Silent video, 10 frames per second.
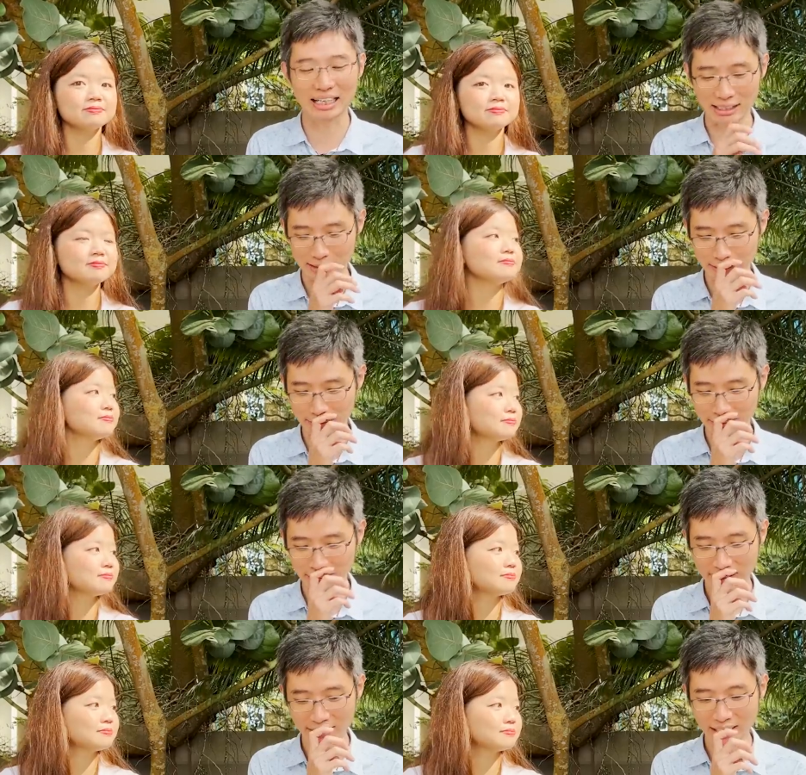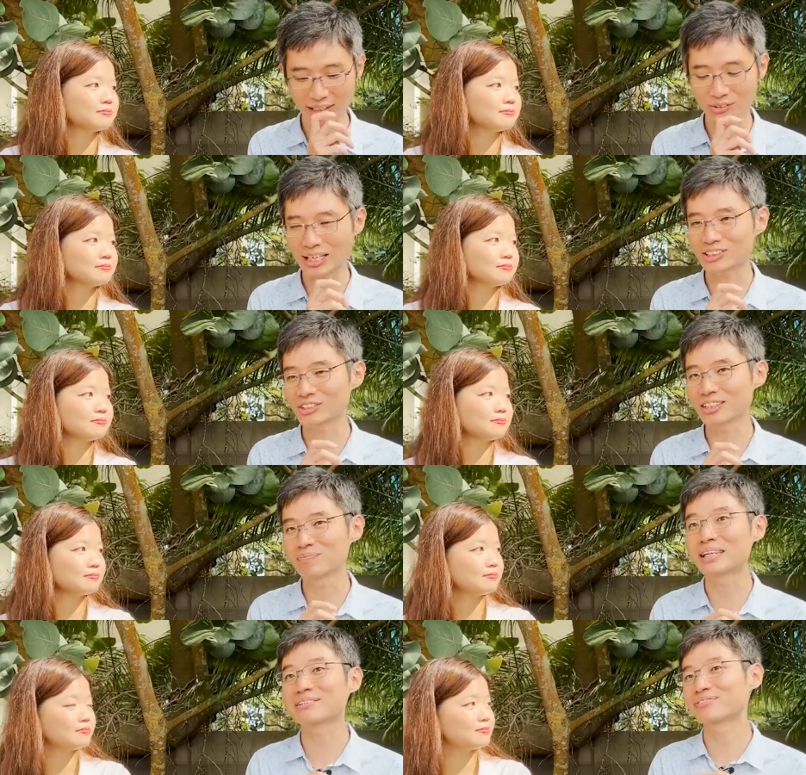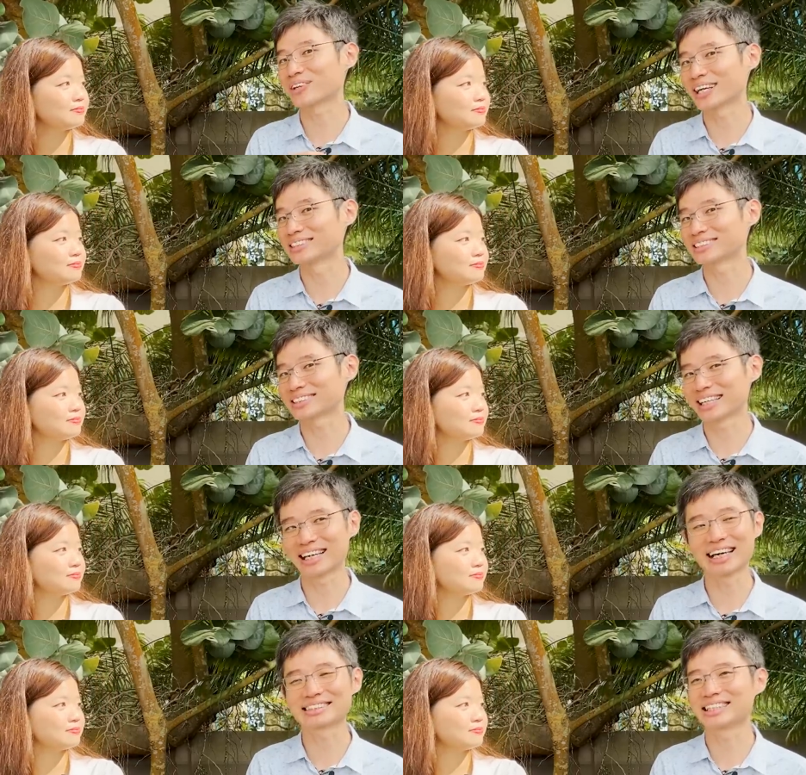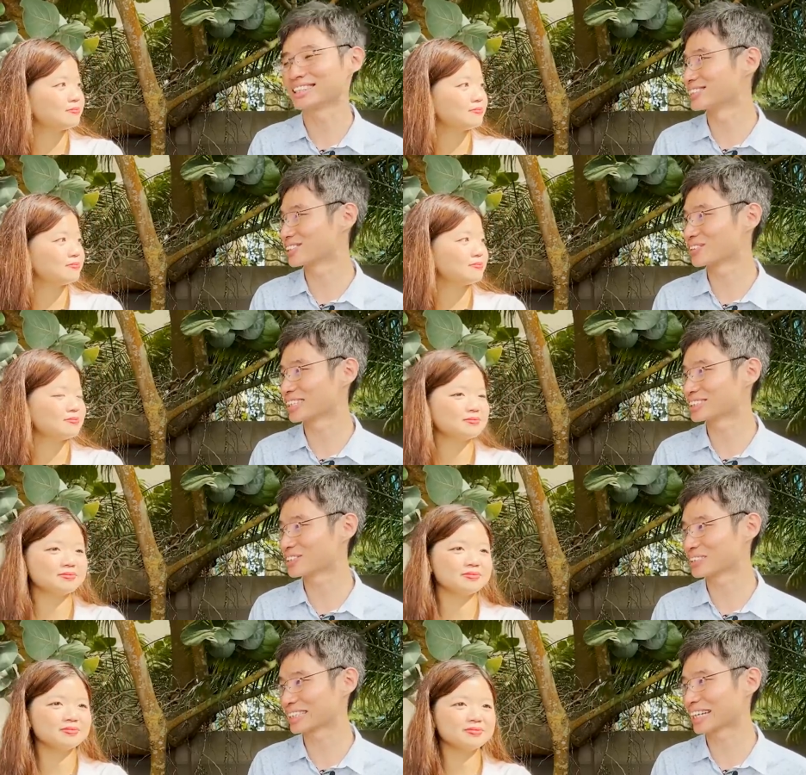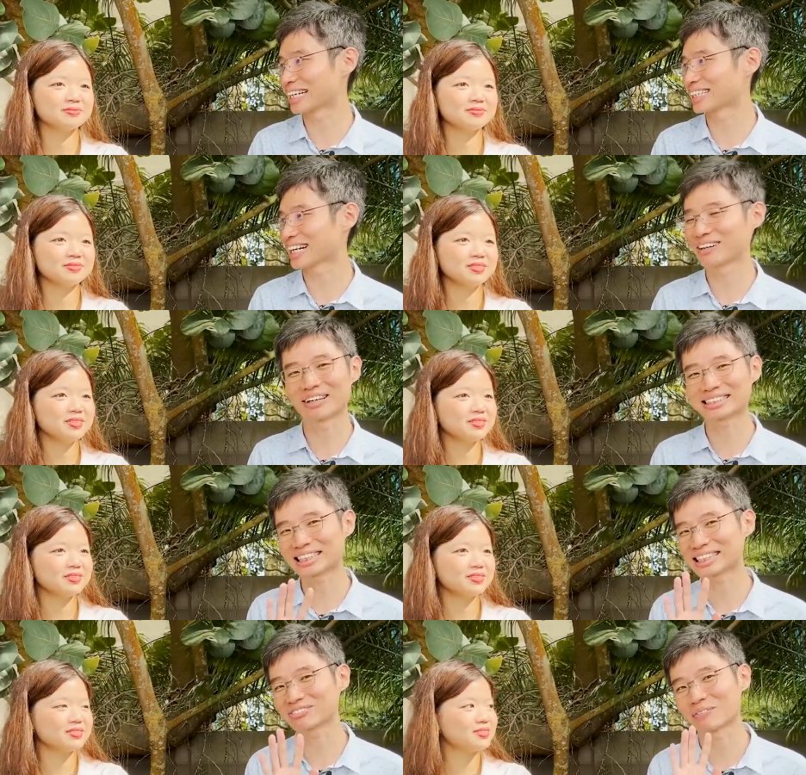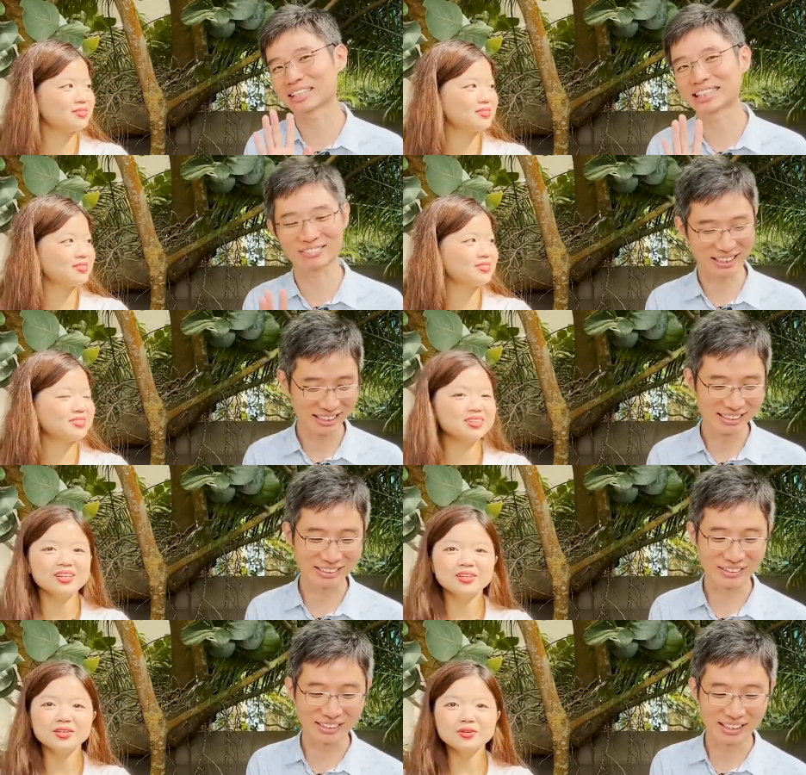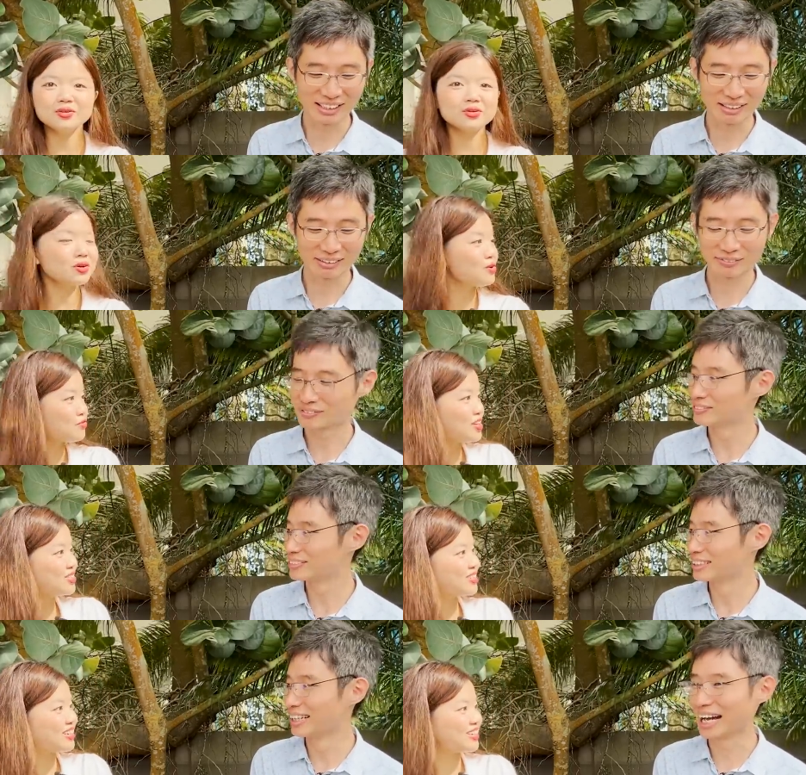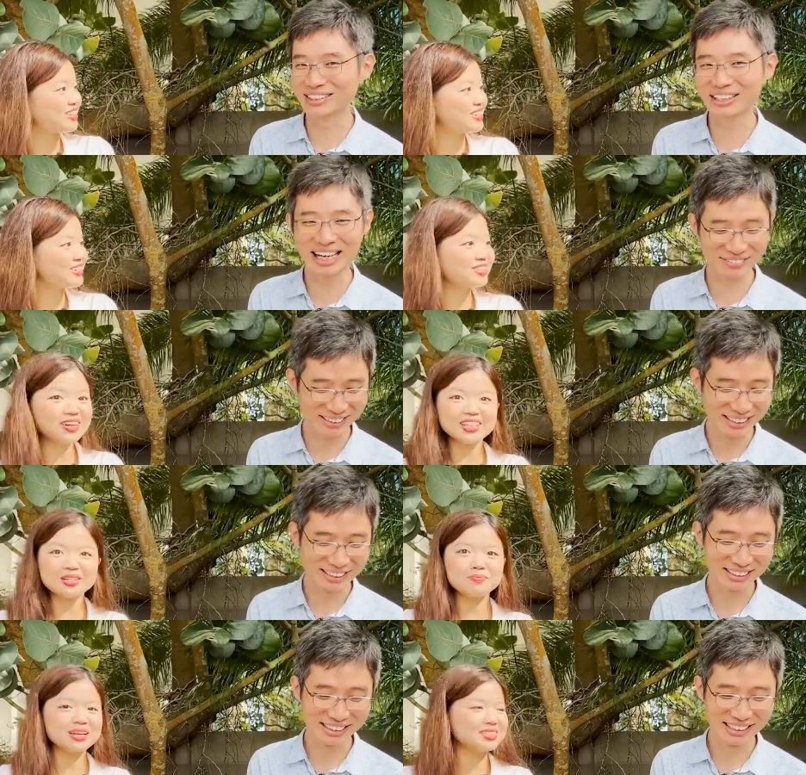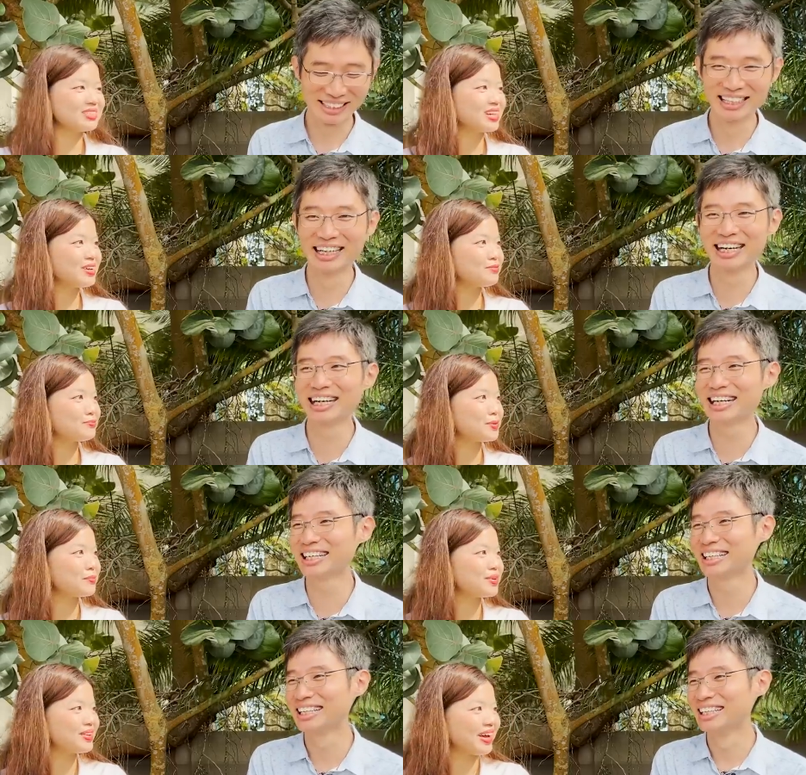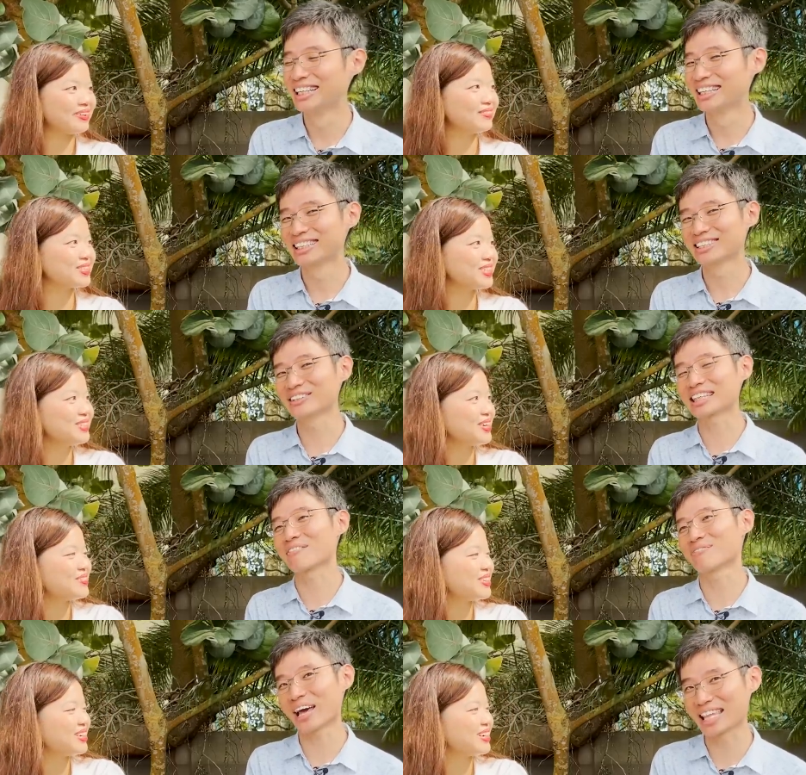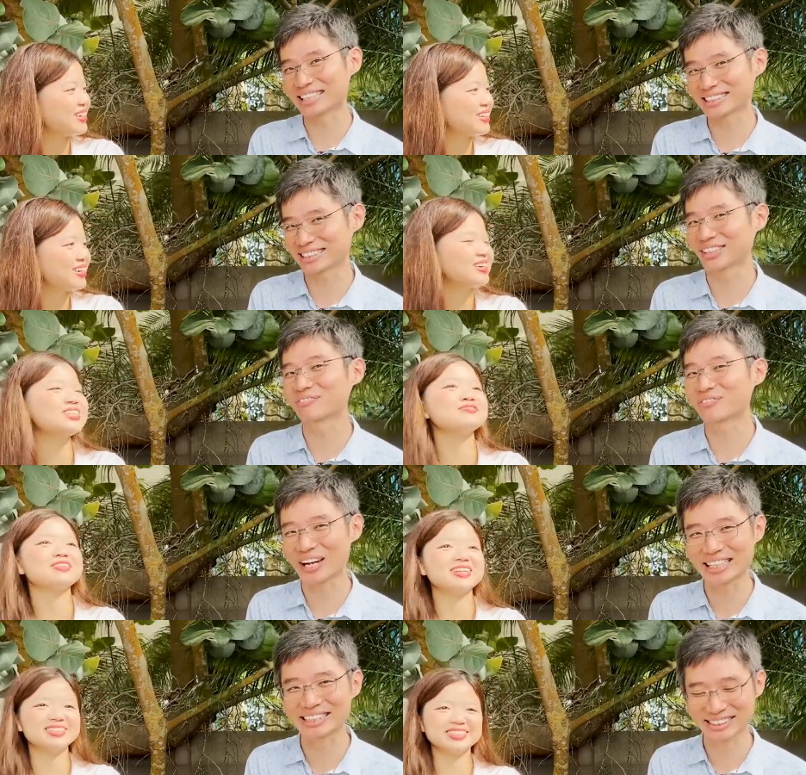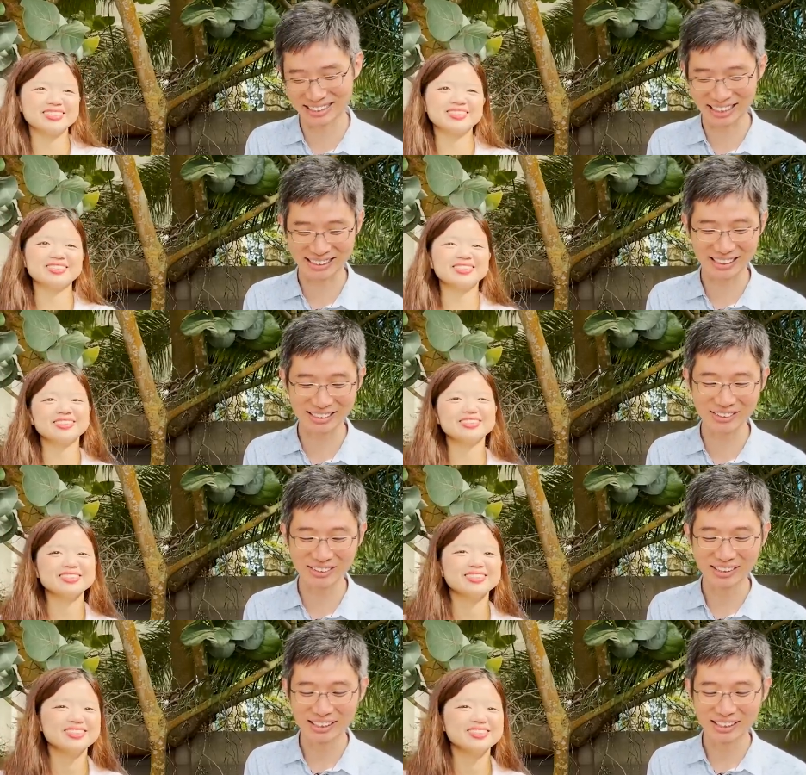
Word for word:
Speaker 1: La. So how do you actually make friends as an intro, introverted guy? I'm asking this for myself. La. So
Speaker 2: you, you got a lot of friends or I don't have uh, 80 plus K people like watching Those you every are fans, day. Oh, not
Speaker 1: friends. friends. Yes. So